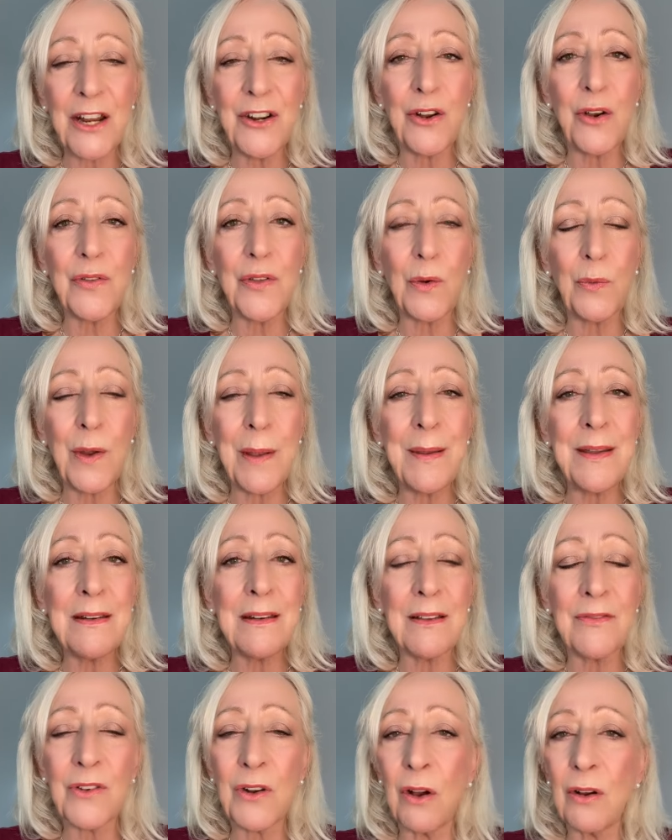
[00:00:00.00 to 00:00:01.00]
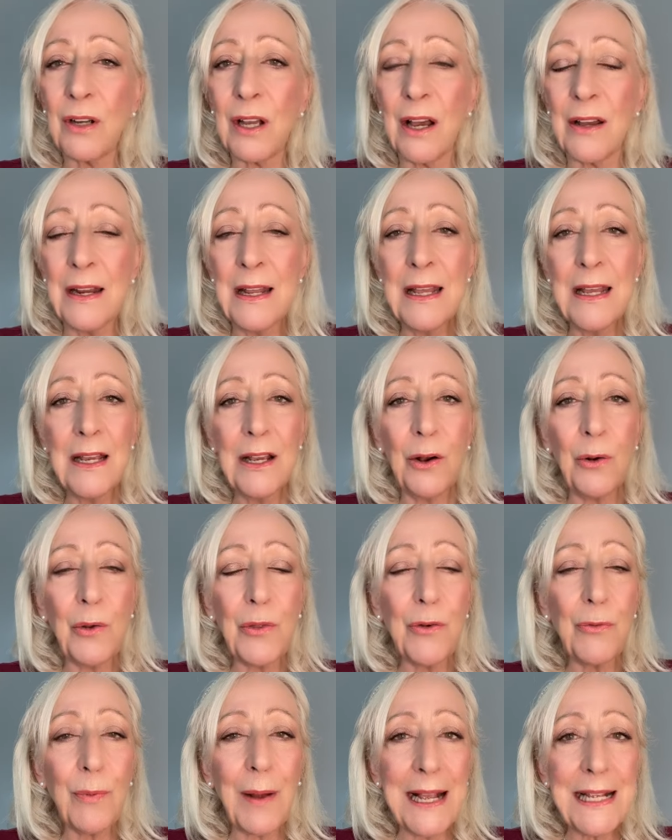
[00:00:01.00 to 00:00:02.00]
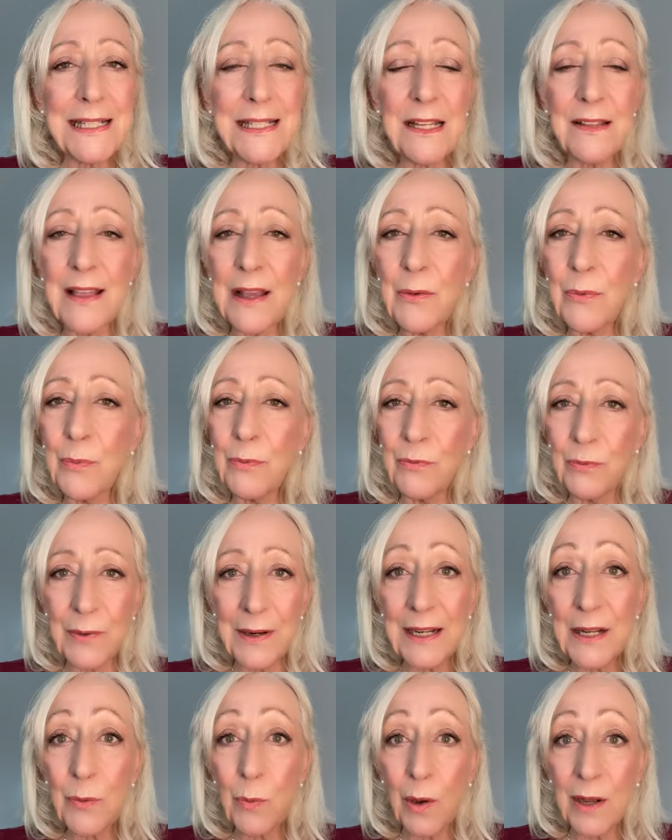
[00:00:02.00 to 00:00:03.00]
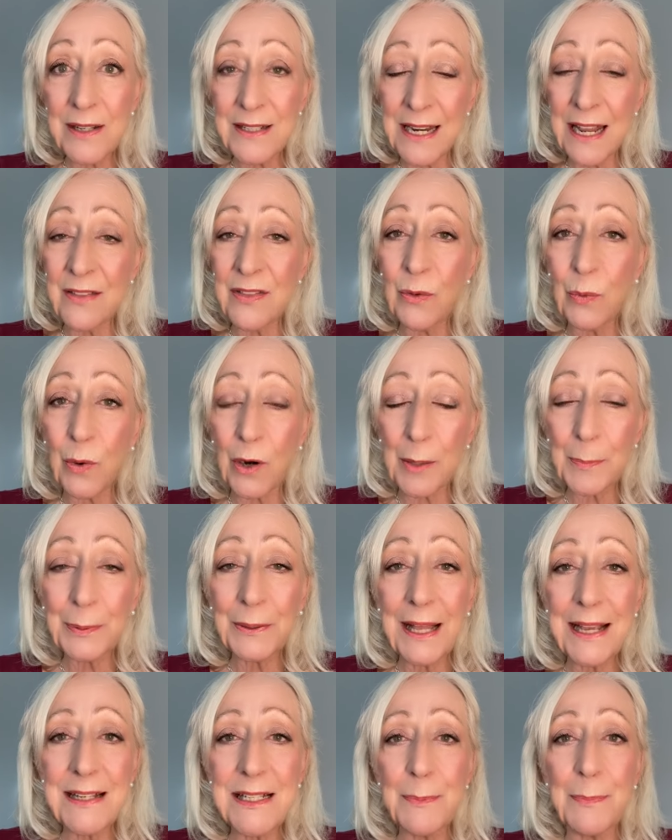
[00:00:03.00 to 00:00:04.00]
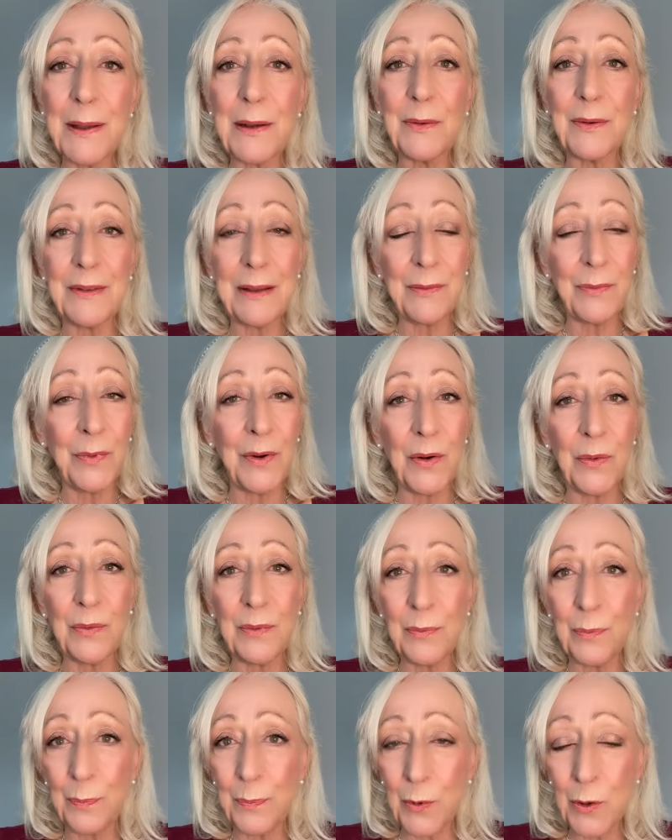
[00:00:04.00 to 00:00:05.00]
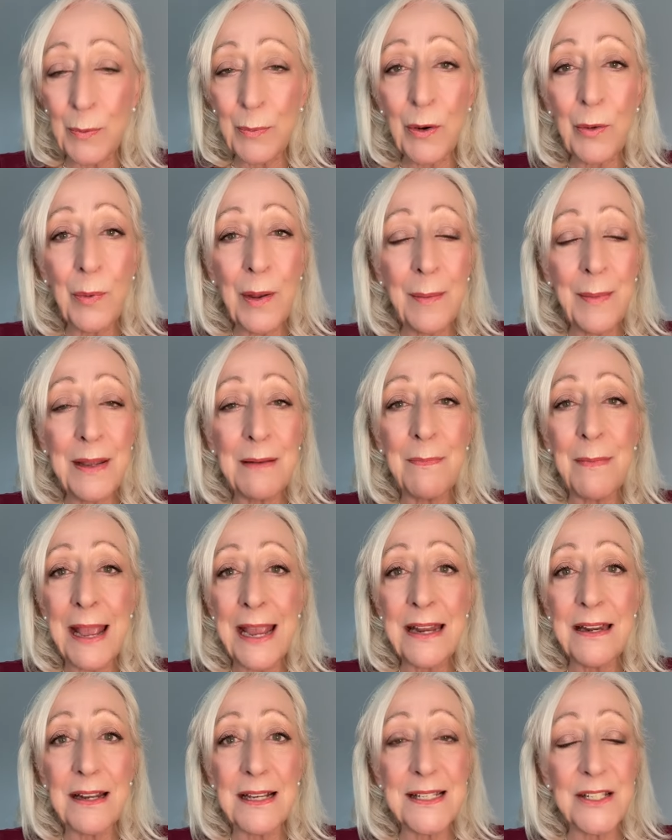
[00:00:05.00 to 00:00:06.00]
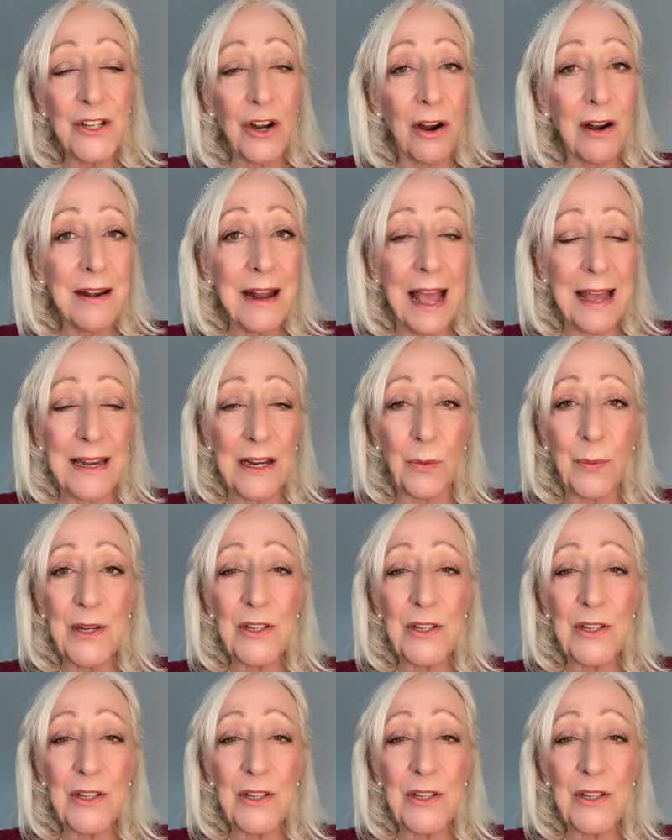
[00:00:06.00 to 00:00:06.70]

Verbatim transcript: I know that women have not got all the rights that they really want in the workplace, but when a, boomer women made a start at it.